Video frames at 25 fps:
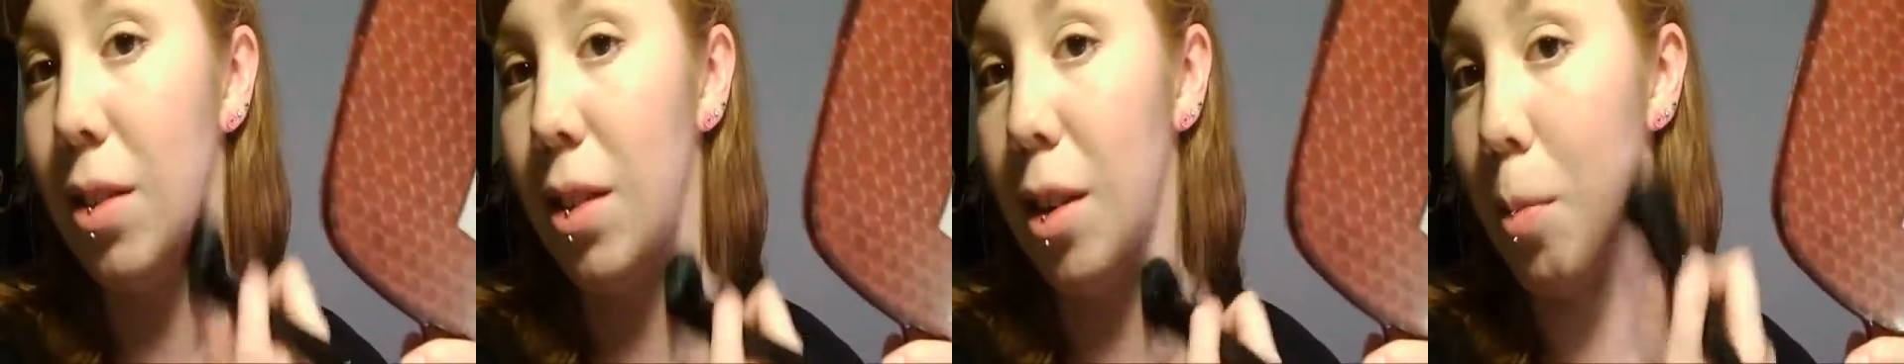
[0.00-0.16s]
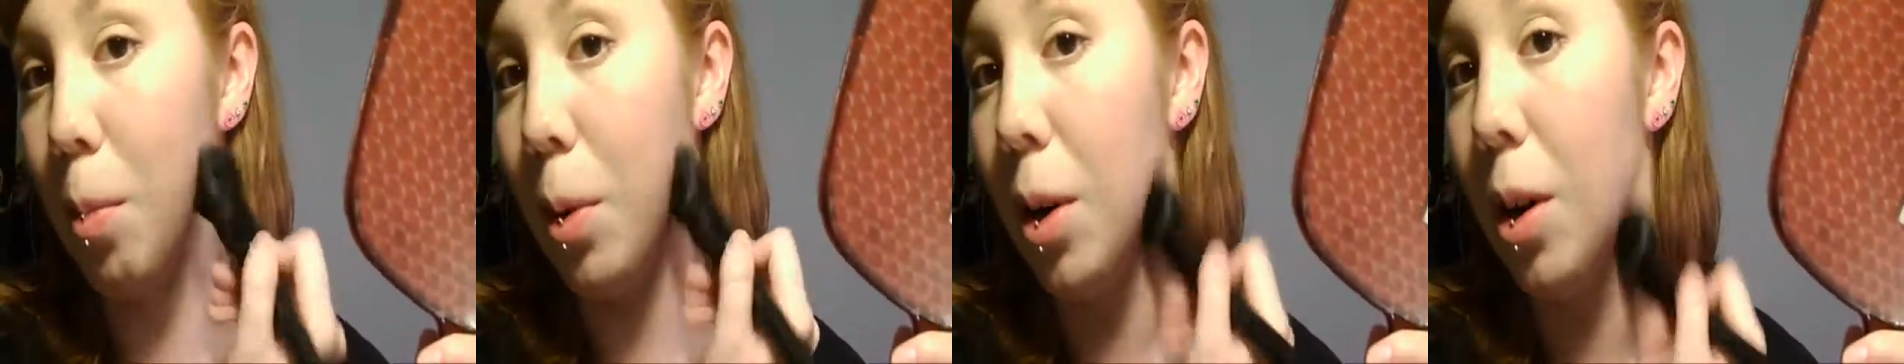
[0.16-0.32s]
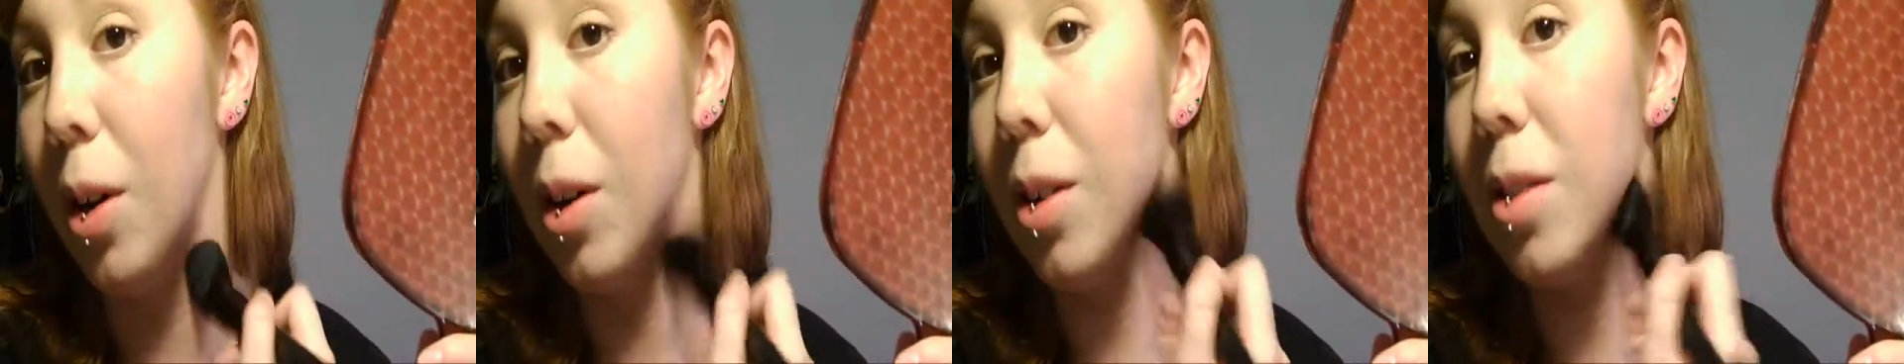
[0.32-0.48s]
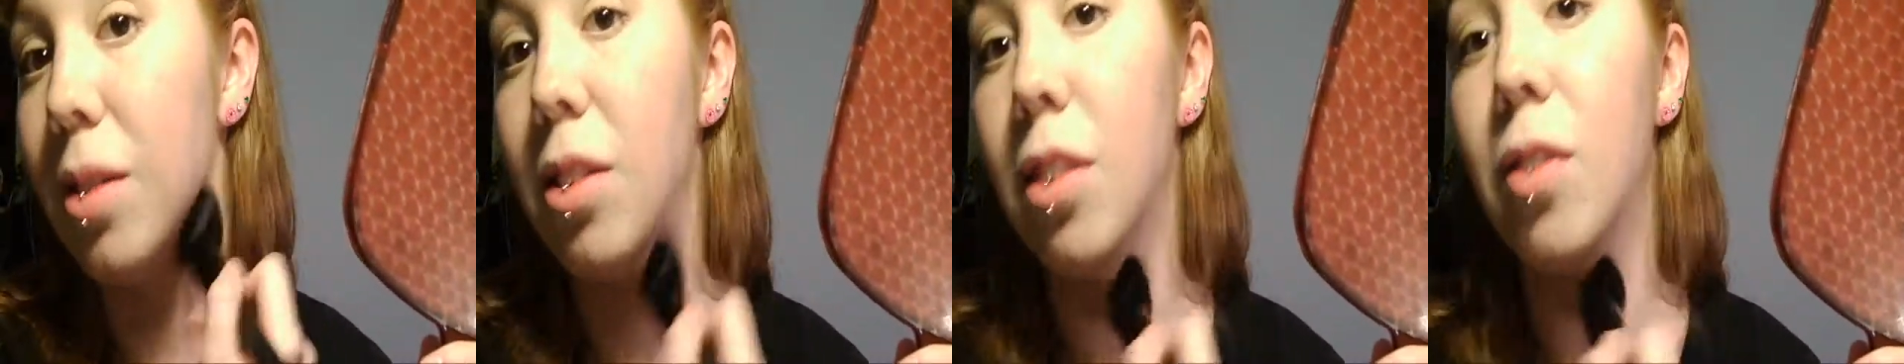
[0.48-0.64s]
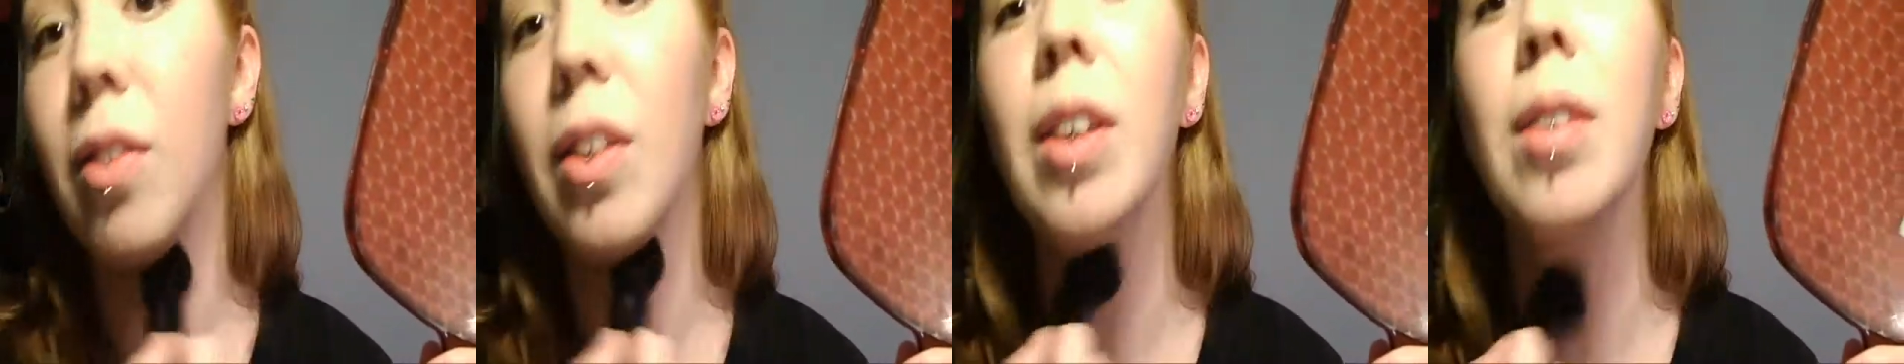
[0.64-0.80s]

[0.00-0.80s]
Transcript: the appearance of